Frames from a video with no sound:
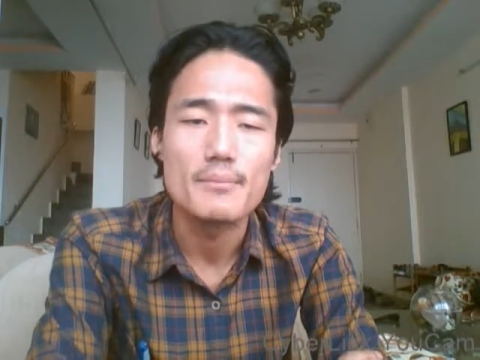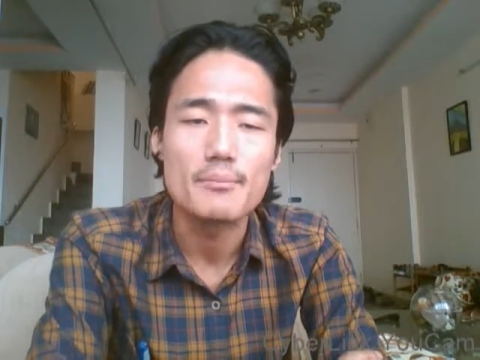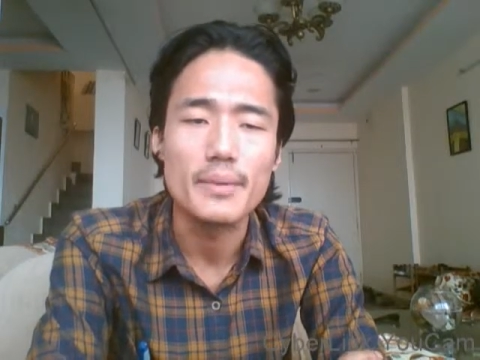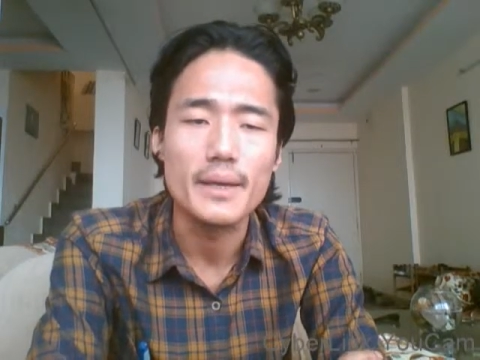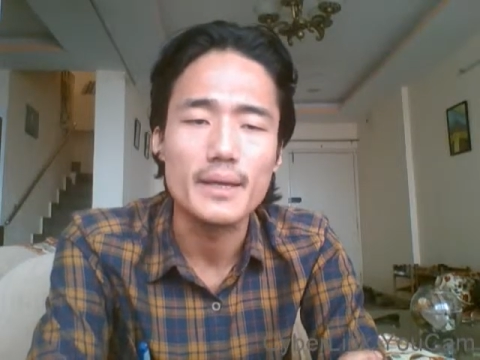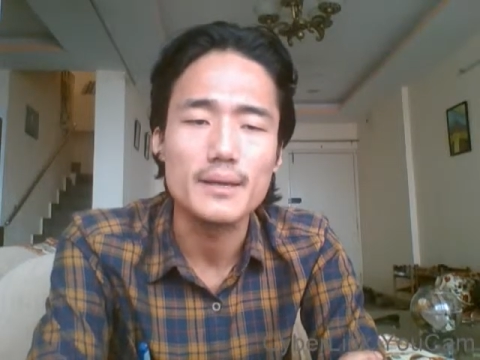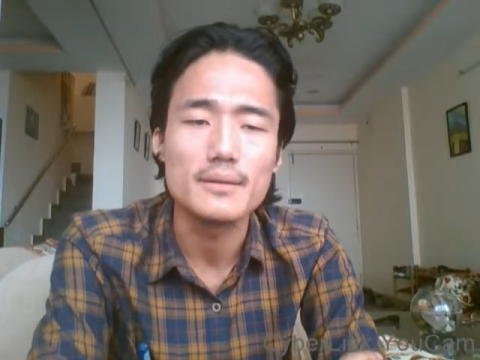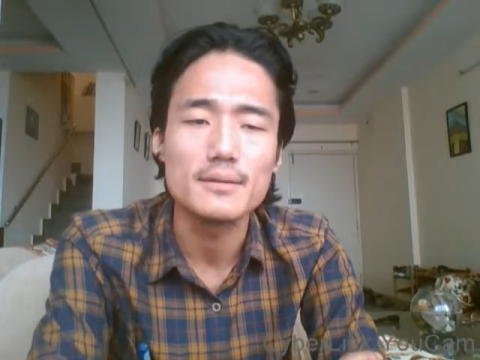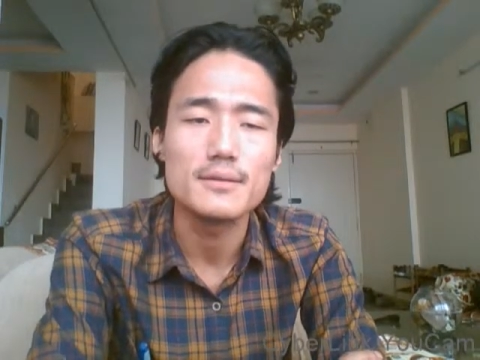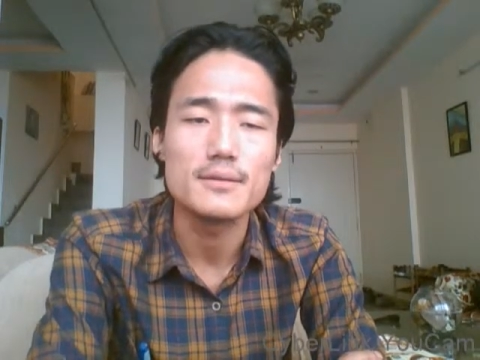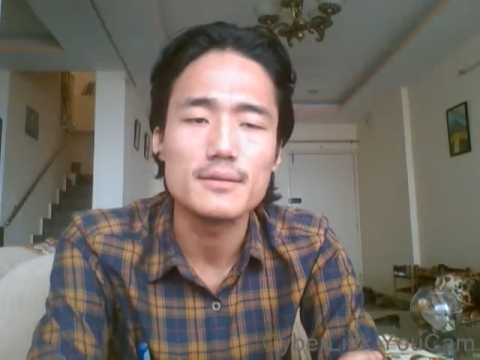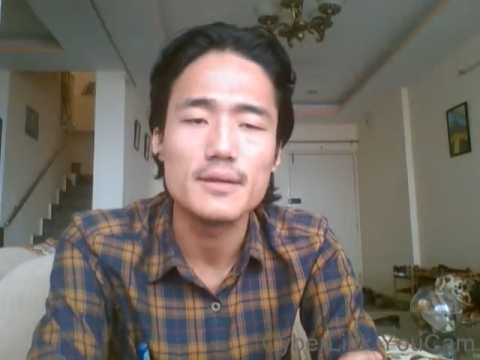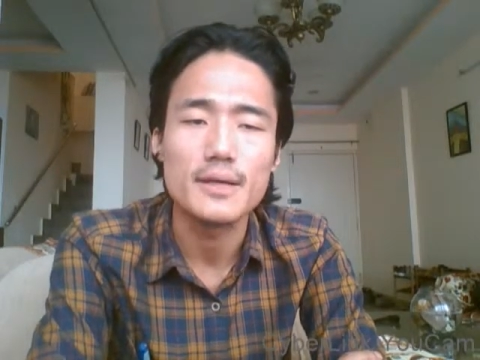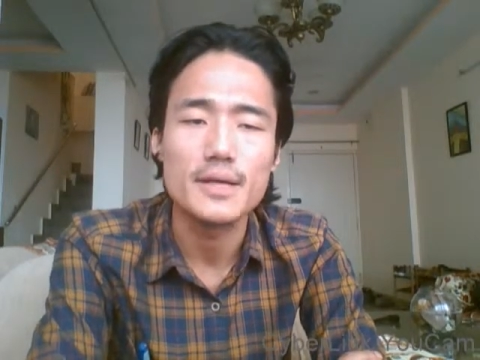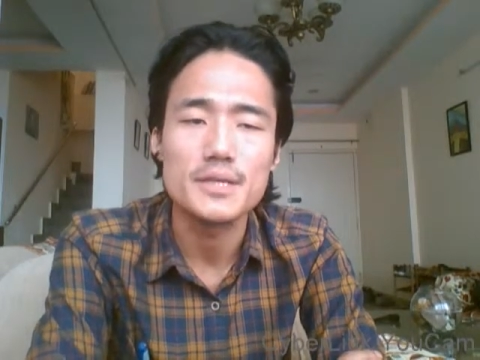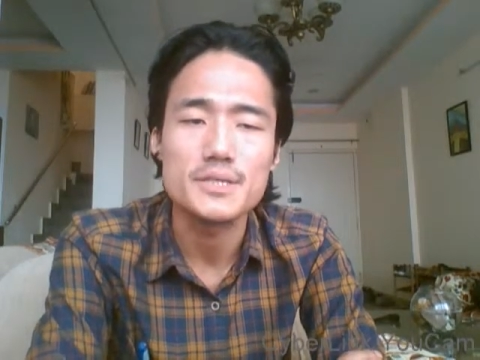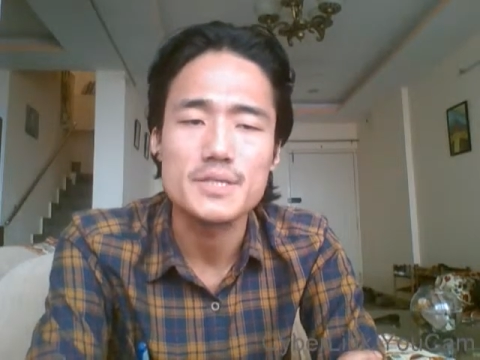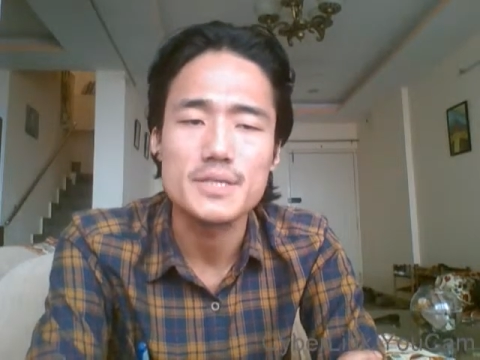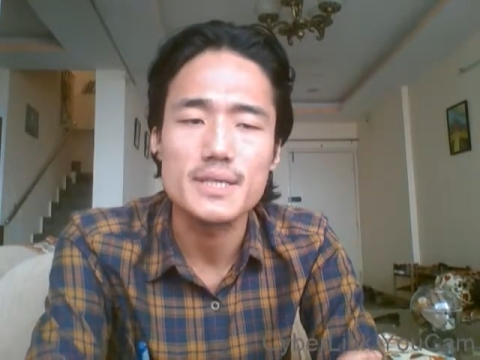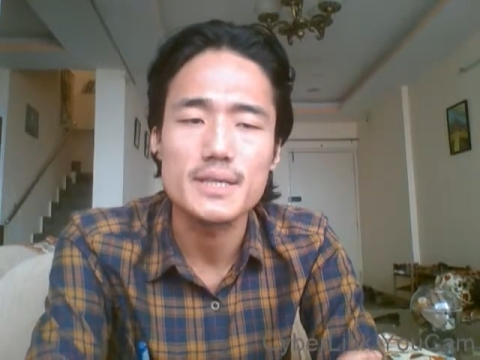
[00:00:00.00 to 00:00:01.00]
Bhil,
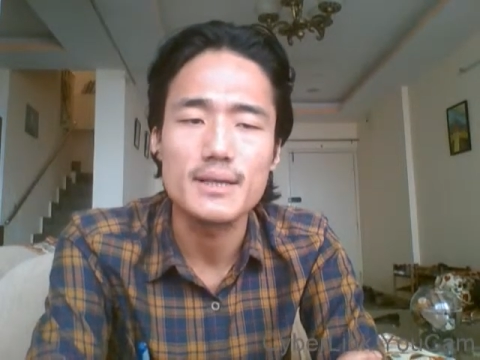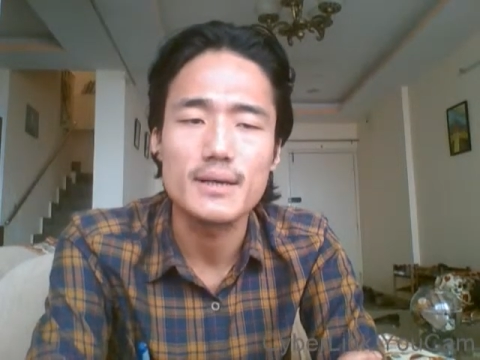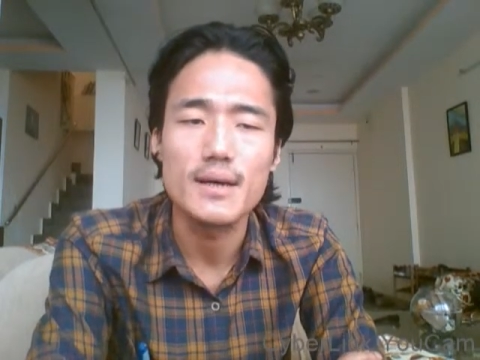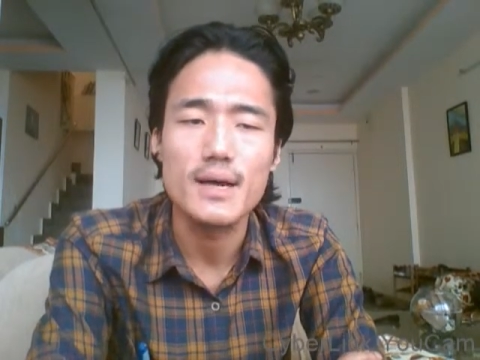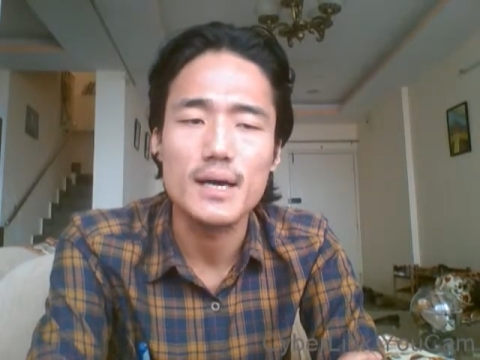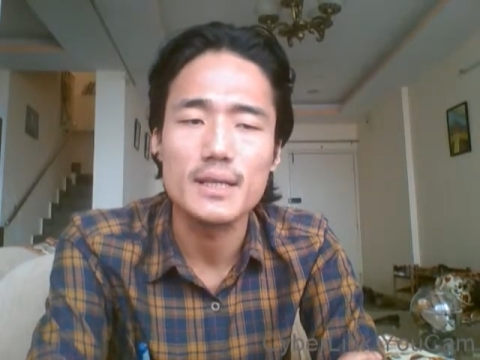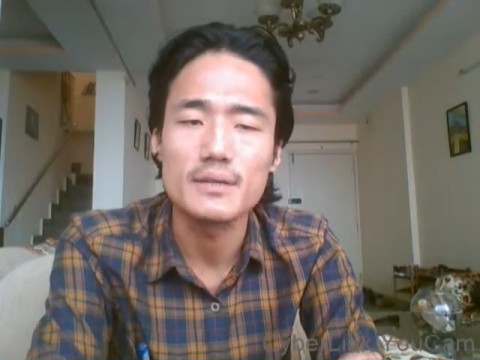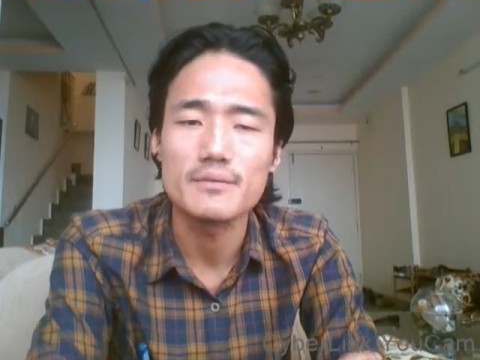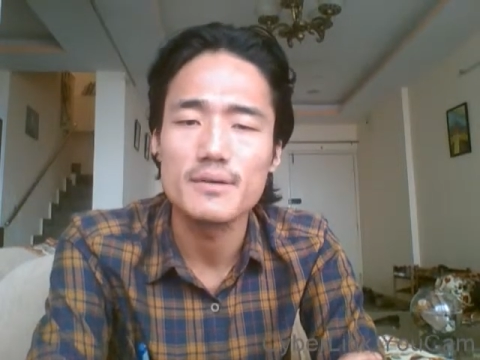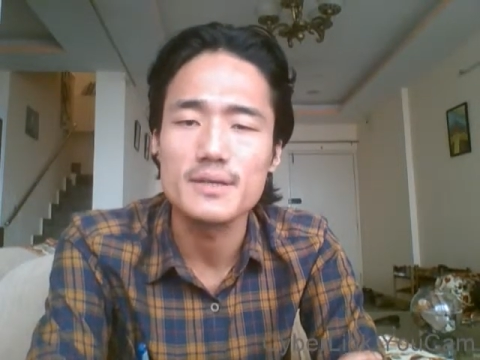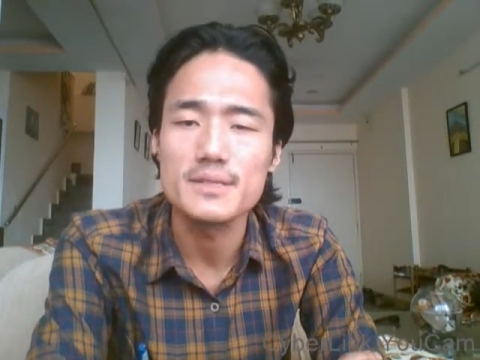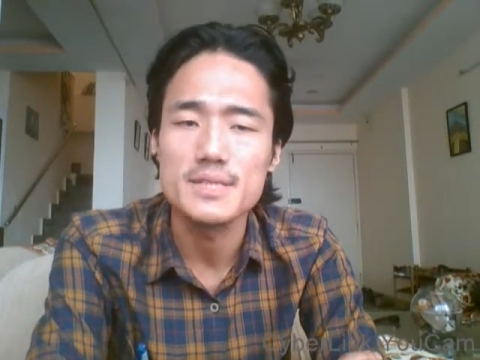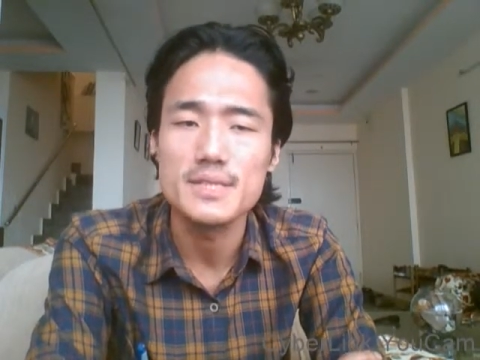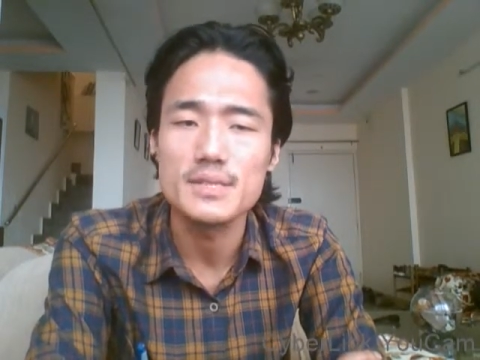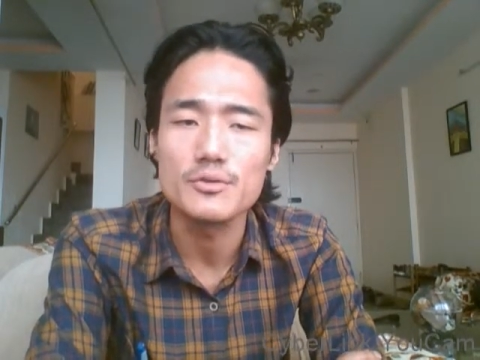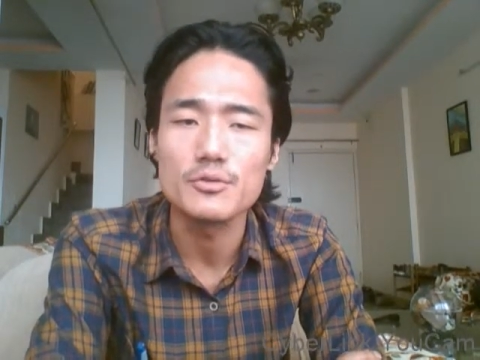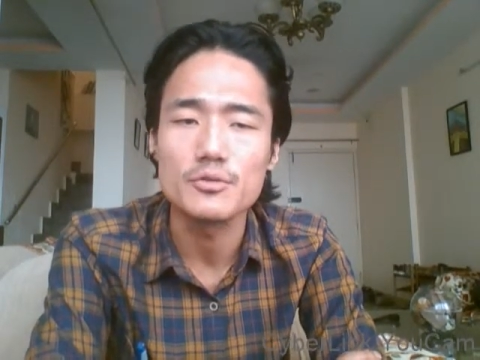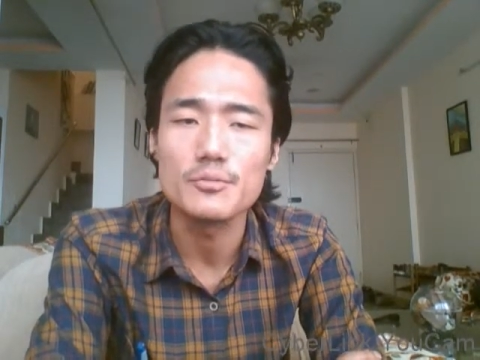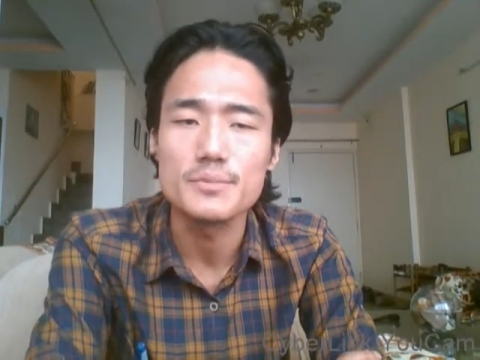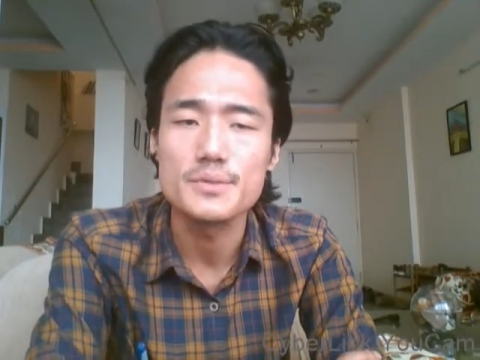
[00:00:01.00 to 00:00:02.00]
Garasya,
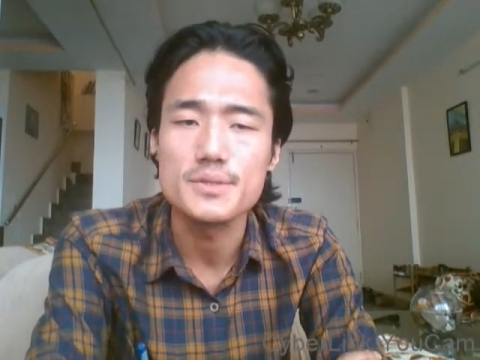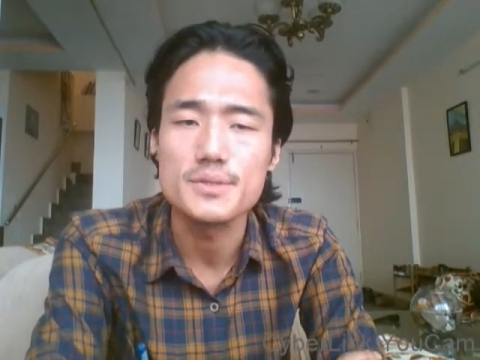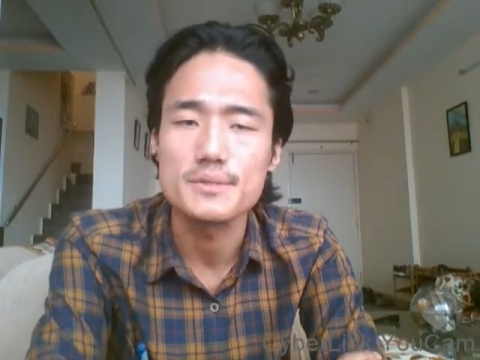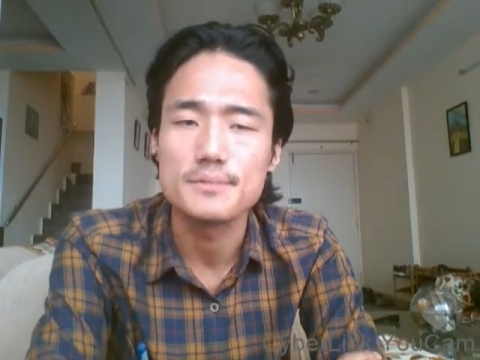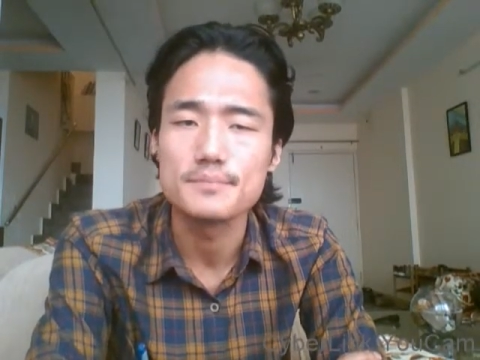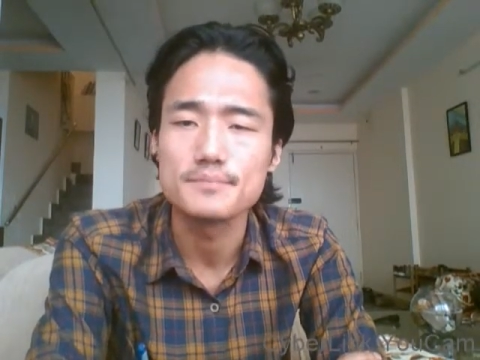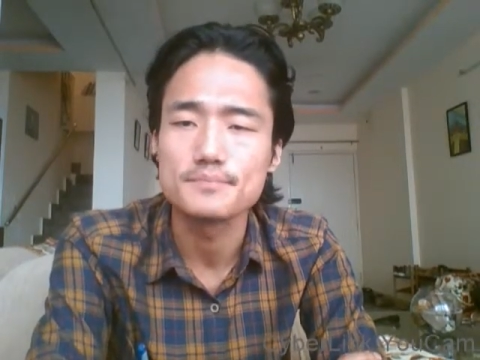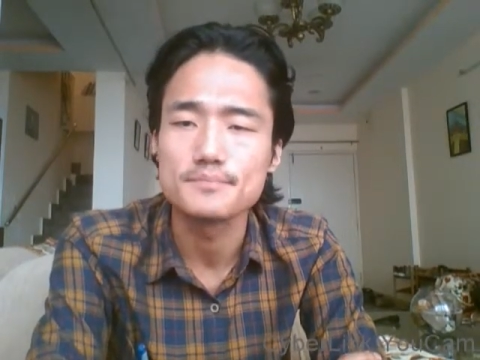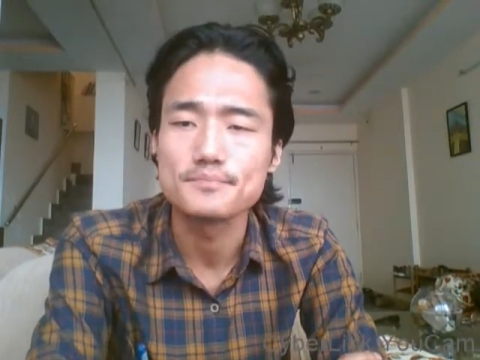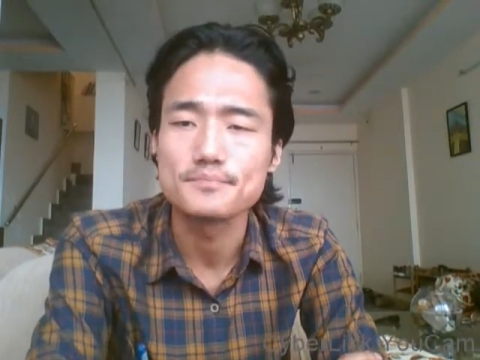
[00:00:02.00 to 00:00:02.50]
Adivasi groups.